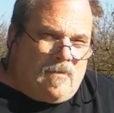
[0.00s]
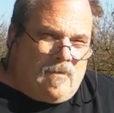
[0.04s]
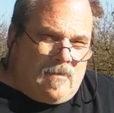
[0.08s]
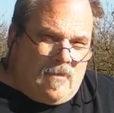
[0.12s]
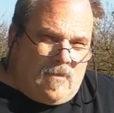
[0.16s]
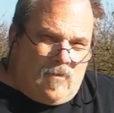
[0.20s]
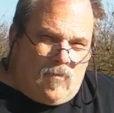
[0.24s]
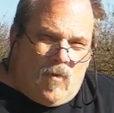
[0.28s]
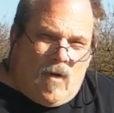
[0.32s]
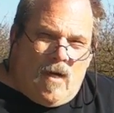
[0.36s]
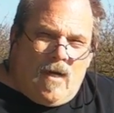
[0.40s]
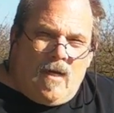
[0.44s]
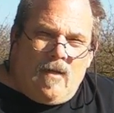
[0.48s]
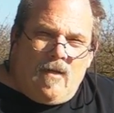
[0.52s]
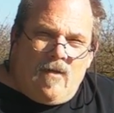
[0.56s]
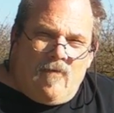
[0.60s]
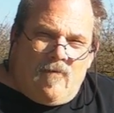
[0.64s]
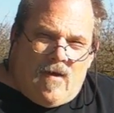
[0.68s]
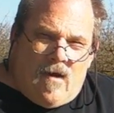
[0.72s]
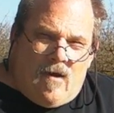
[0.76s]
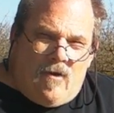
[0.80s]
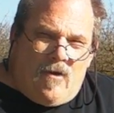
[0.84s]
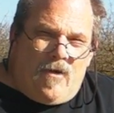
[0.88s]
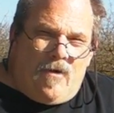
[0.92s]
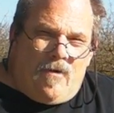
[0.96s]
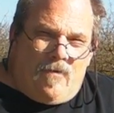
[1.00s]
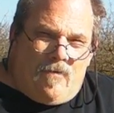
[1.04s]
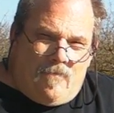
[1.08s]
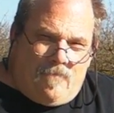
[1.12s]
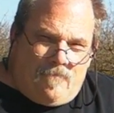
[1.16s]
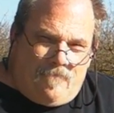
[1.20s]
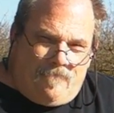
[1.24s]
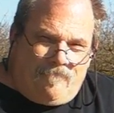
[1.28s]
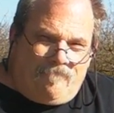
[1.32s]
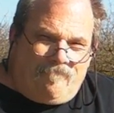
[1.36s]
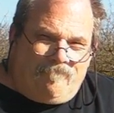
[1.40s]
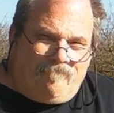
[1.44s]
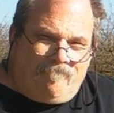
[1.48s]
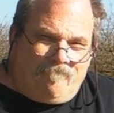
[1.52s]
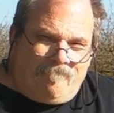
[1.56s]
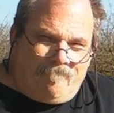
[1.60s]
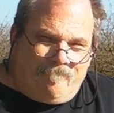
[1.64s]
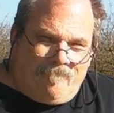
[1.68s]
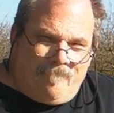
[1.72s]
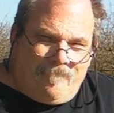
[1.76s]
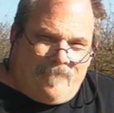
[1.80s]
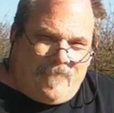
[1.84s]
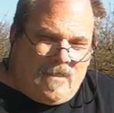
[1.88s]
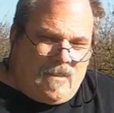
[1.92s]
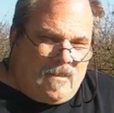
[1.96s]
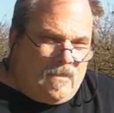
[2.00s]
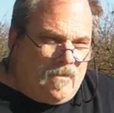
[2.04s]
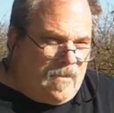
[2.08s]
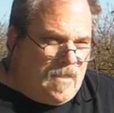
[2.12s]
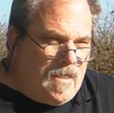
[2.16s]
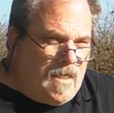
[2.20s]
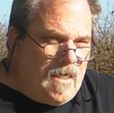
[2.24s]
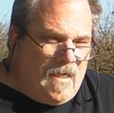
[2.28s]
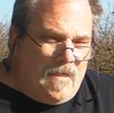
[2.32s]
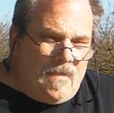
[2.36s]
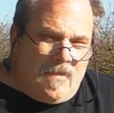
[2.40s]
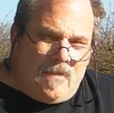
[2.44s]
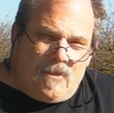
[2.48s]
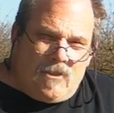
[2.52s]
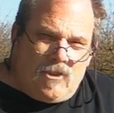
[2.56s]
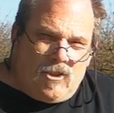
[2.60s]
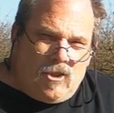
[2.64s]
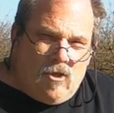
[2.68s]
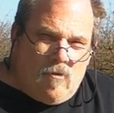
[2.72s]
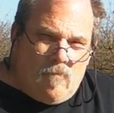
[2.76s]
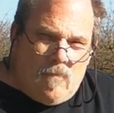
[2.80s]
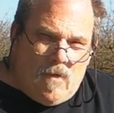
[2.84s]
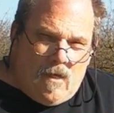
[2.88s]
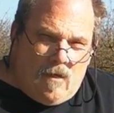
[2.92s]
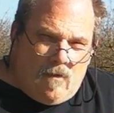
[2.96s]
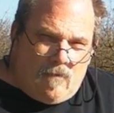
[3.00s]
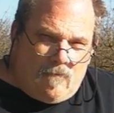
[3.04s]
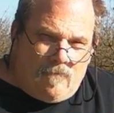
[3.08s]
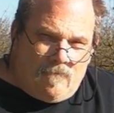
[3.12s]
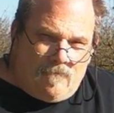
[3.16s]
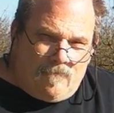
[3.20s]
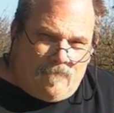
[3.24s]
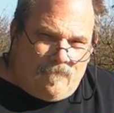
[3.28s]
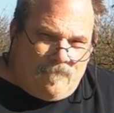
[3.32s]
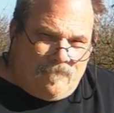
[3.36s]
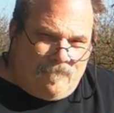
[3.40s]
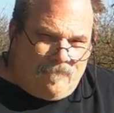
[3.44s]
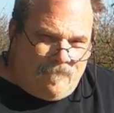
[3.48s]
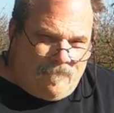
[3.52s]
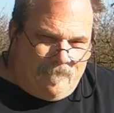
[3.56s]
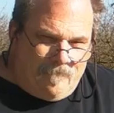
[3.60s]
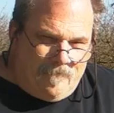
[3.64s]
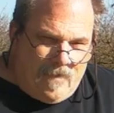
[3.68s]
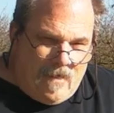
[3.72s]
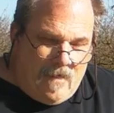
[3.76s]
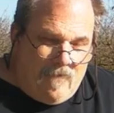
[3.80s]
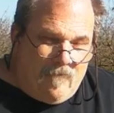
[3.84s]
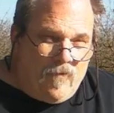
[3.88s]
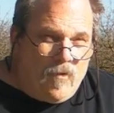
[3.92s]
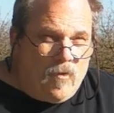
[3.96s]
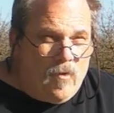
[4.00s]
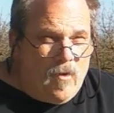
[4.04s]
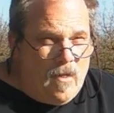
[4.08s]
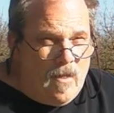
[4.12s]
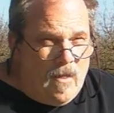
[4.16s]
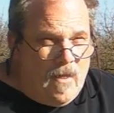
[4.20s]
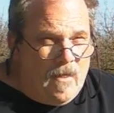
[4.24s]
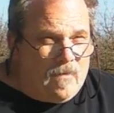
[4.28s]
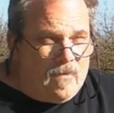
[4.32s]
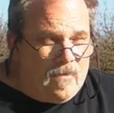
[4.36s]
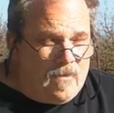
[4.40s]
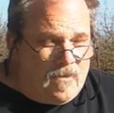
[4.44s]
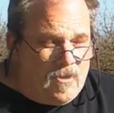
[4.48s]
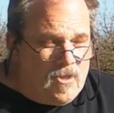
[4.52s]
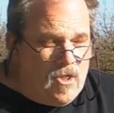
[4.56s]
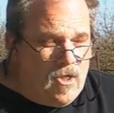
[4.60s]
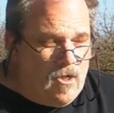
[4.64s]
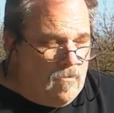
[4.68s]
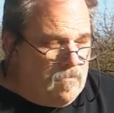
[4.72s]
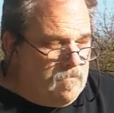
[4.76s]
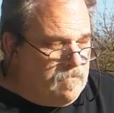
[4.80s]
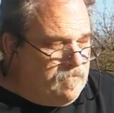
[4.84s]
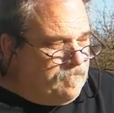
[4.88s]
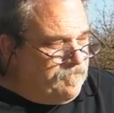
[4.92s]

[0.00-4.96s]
That's why I live out here, not in the snow belt, even though I like the snow.